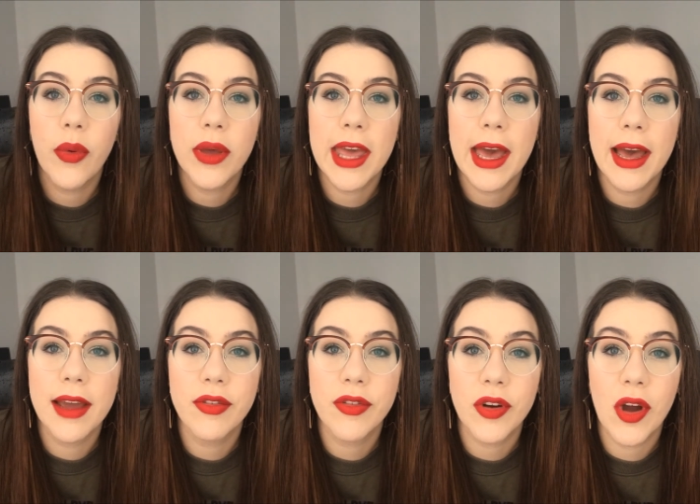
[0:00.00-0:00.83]
Oh yeah,
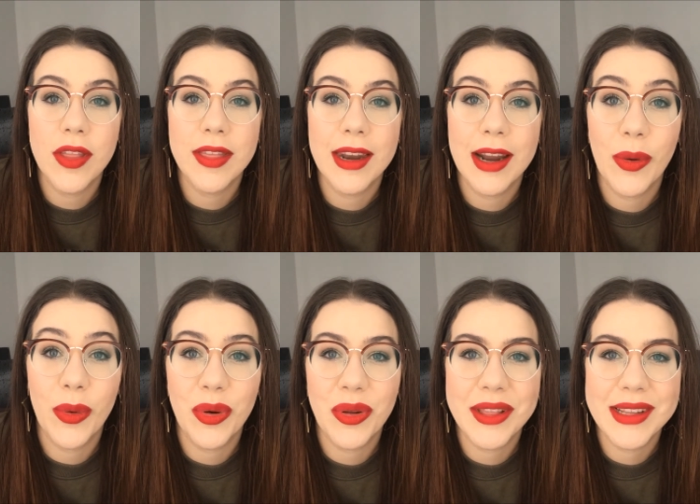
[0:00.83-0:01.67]
I forgot that I
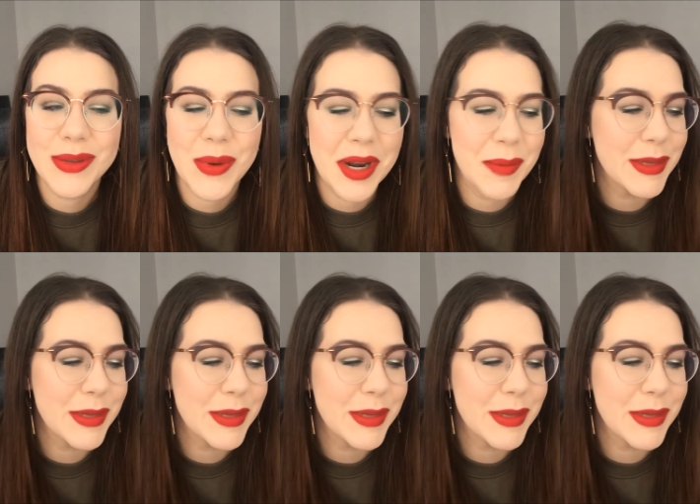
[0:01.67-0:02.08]
ordered this one.